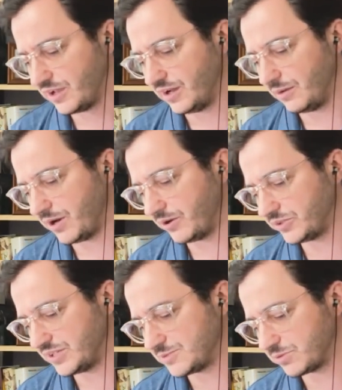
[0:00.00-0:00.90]

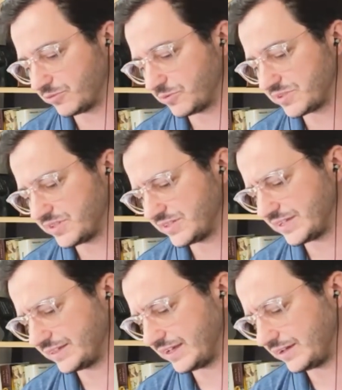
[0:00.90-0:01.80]
about his performance things
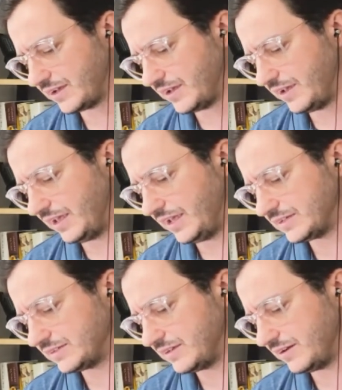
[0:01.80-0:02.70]
like that
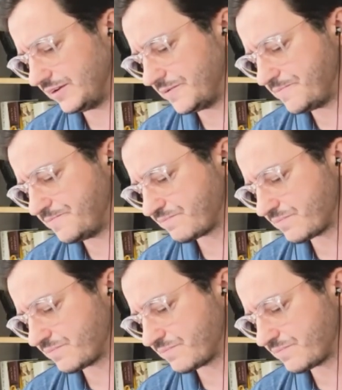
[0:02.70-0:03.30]
and um